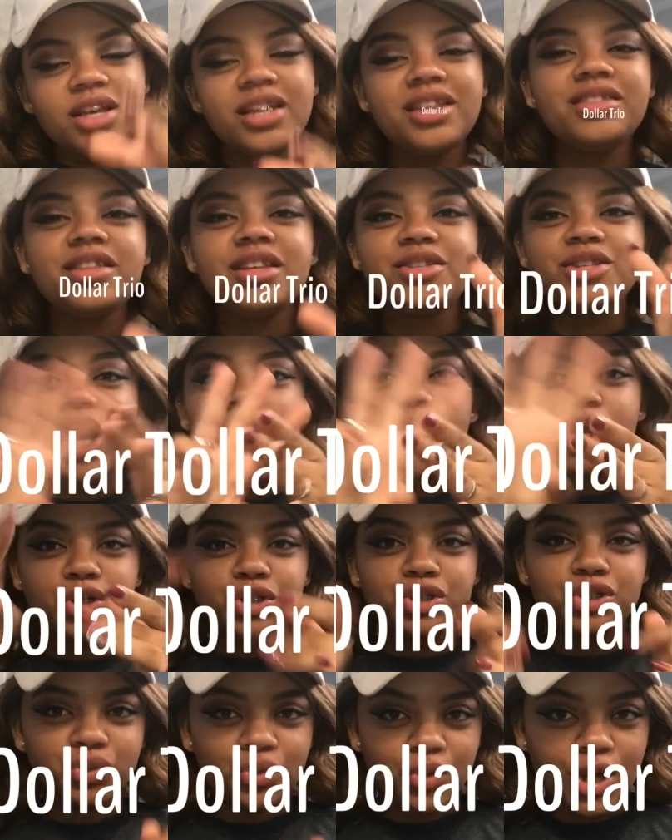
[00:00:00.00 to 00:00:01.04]
the Dollar
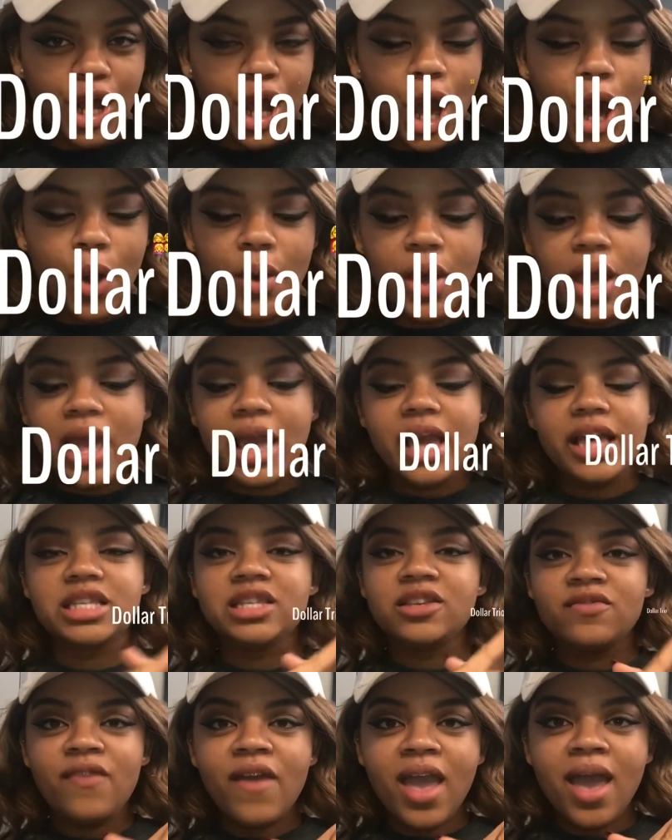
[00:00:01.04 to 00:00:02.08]
Trio. It's
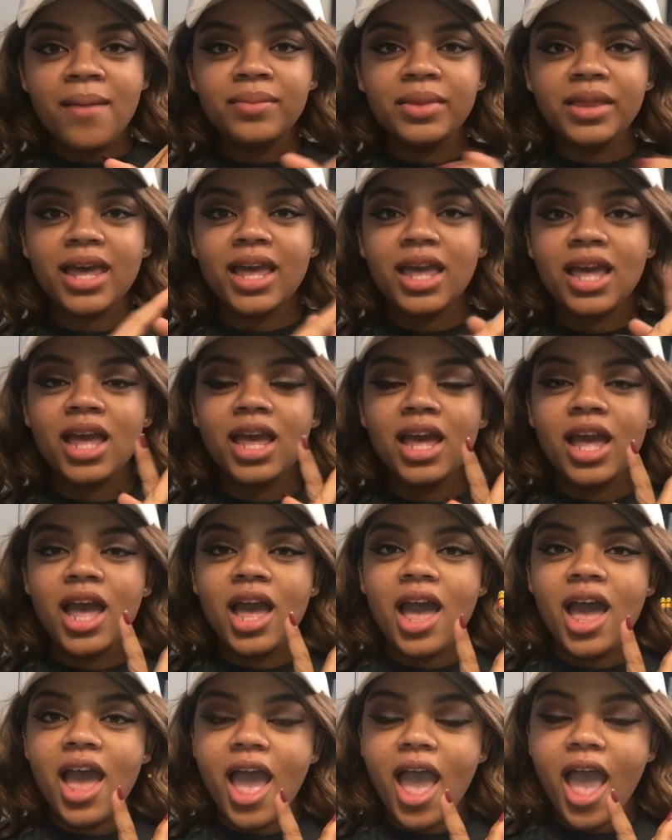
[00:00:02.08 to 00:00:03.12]
family,
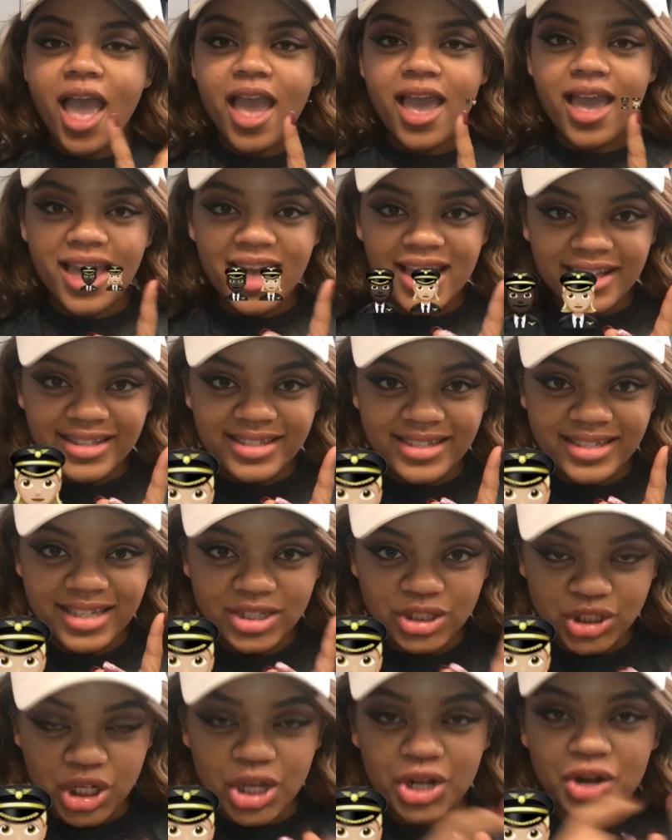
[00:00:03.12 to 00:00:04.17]
it's
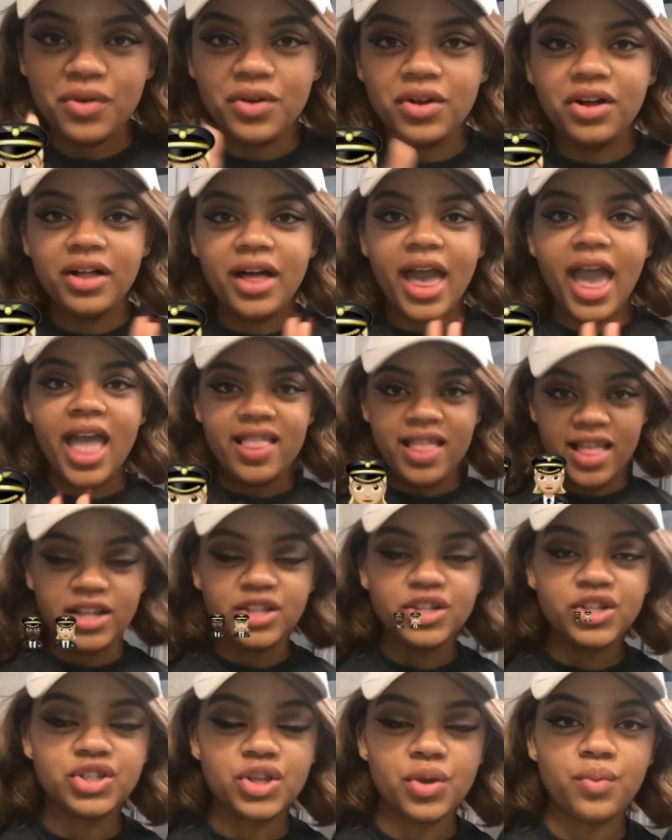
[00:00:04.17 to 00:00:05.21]
general, and
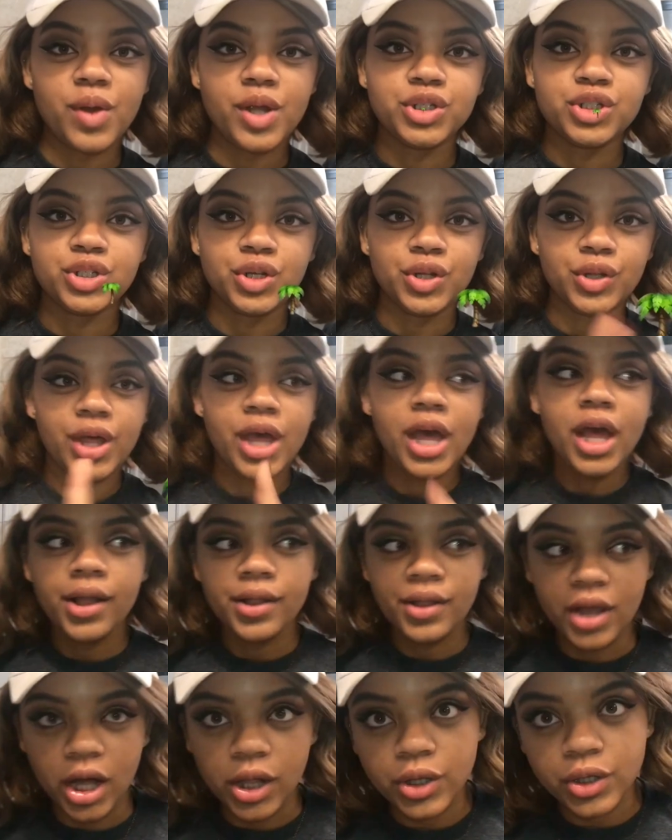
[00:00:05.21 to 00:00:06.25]
then the original
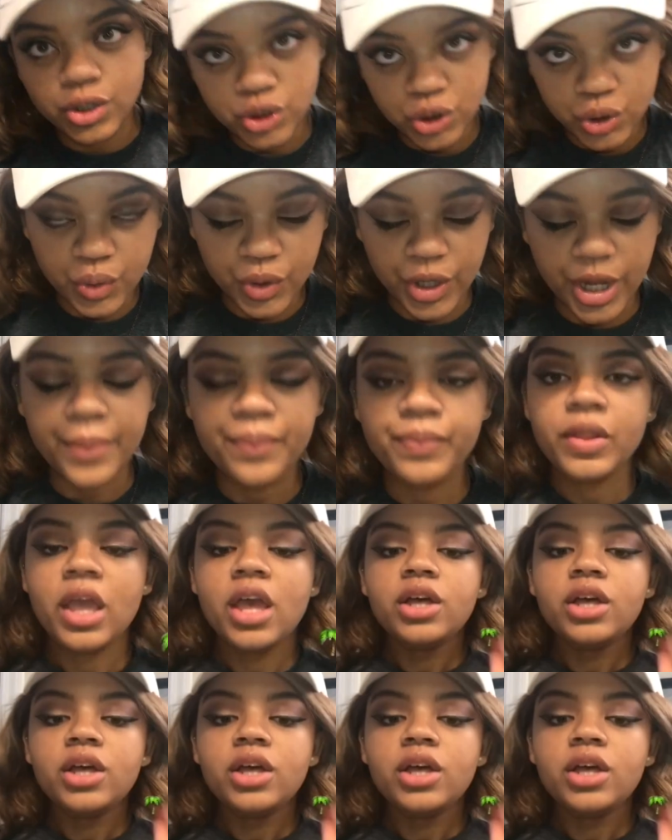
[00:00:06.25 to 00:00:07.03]
Dollar Tree.